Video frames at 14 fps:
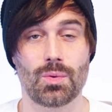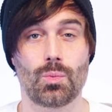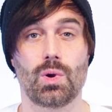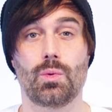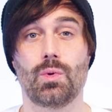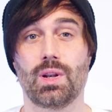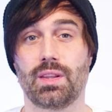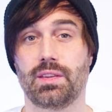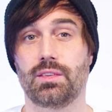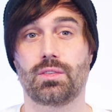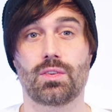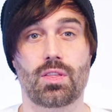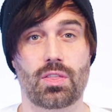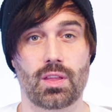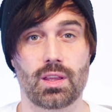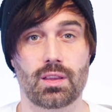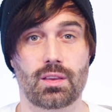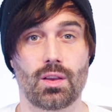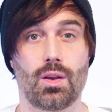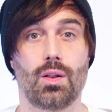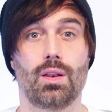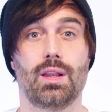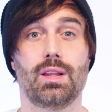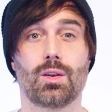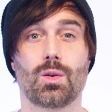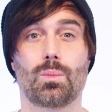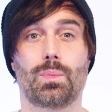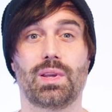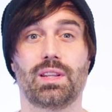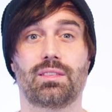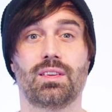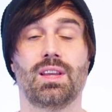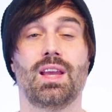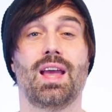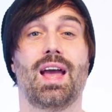we will need to think a little bit